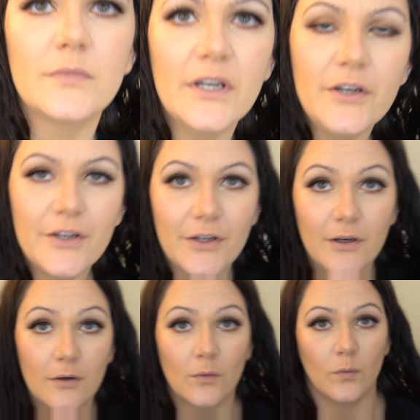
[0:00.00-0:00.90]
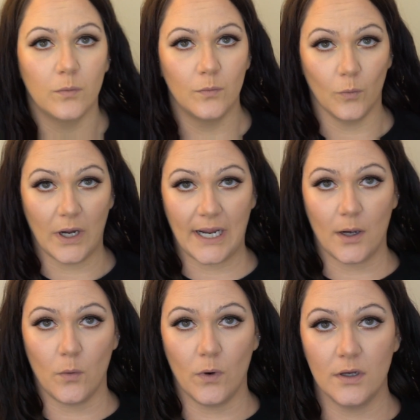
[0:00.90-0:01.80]
there you go.
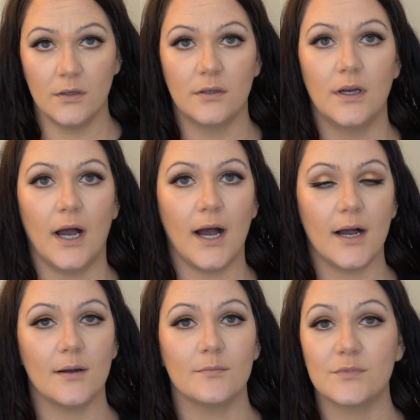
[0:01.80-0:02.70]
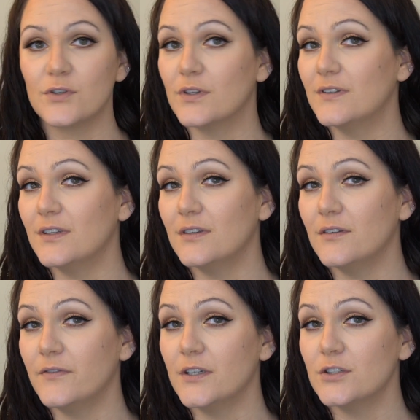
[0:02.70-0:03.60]
Wow. Um, so this is
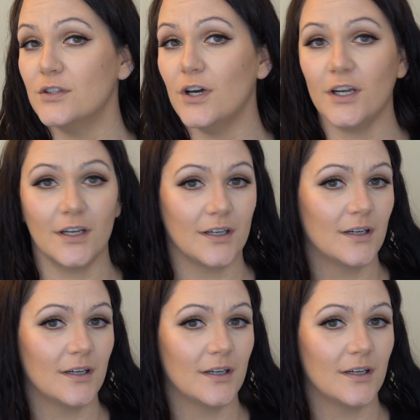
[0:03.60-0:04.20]
the finished look.